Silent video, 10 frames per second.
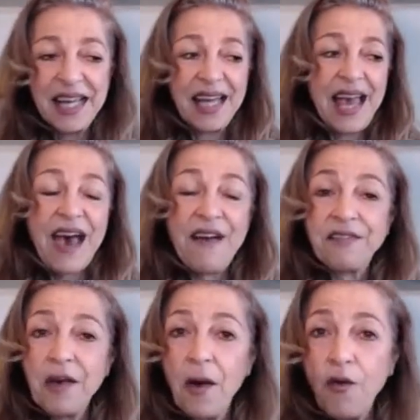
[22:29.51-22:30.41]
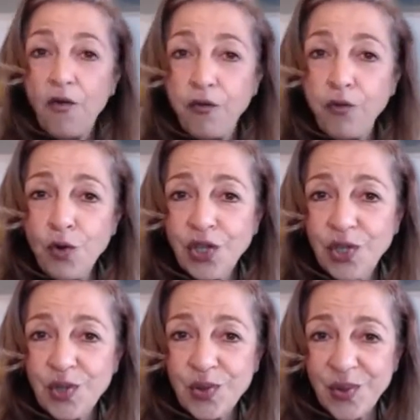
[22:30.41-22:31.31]
have full
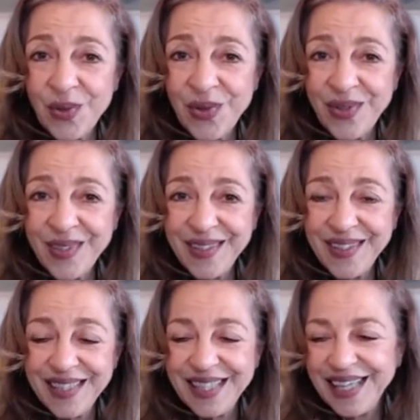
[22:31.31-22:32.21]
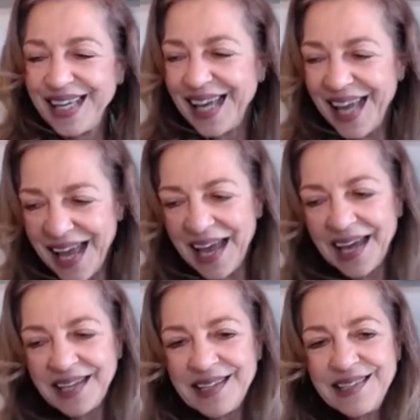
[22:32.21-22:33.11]
control,
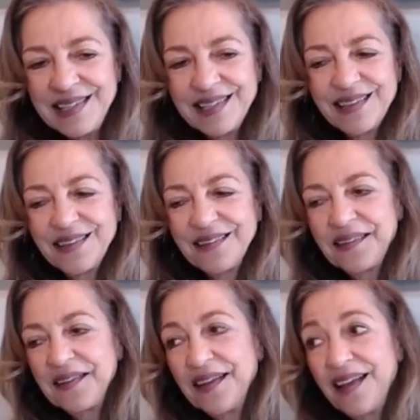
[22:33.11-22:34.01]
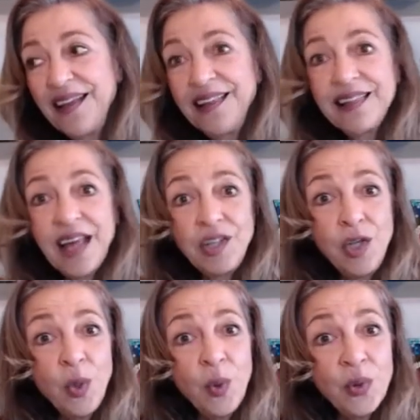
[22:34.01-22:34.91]
and let the
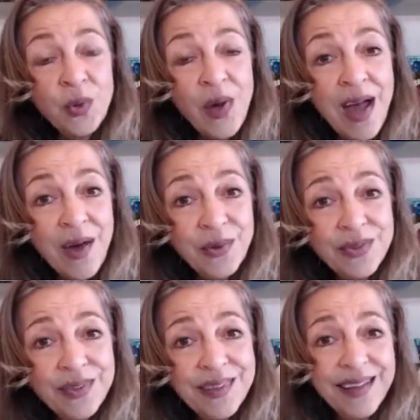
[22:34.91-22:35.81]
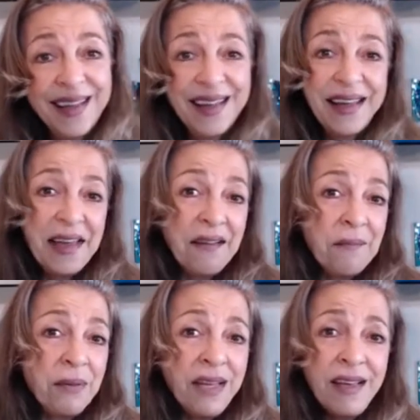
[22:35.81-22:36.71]
order out and
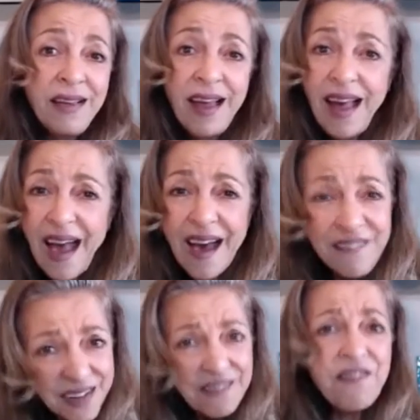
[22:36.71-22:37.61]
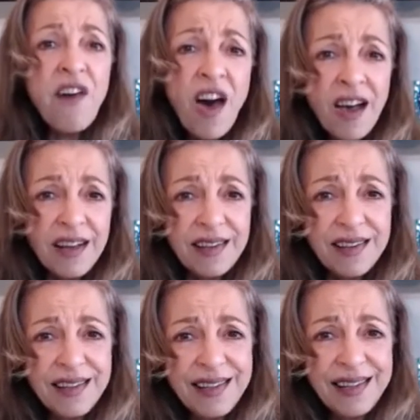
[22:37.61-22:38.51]
be having fun.
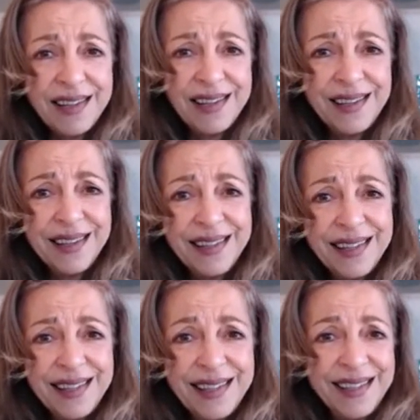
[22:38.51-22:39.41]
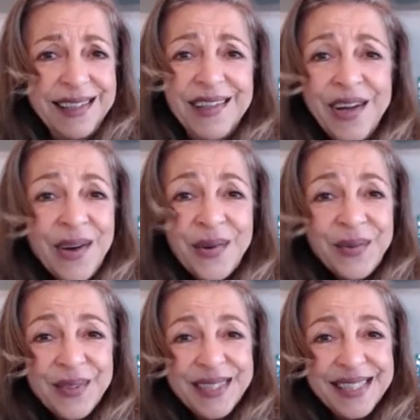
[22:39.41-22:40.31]
You know,
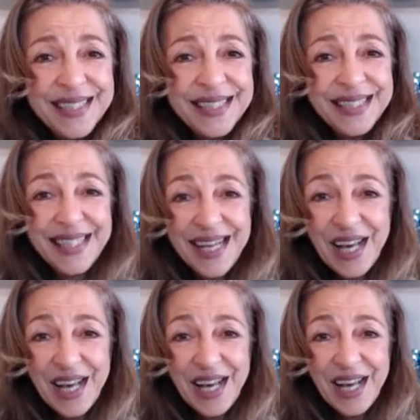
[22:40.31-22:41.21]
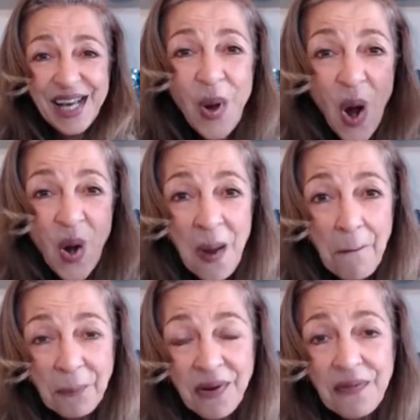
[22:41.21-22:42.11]
you are a
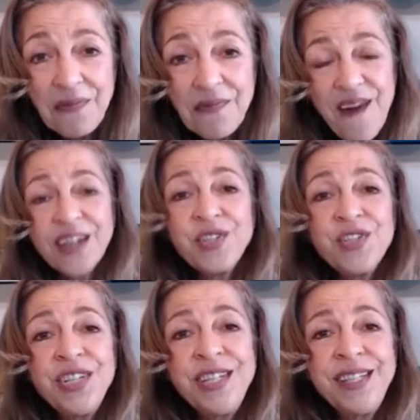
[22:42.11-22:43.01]
perfection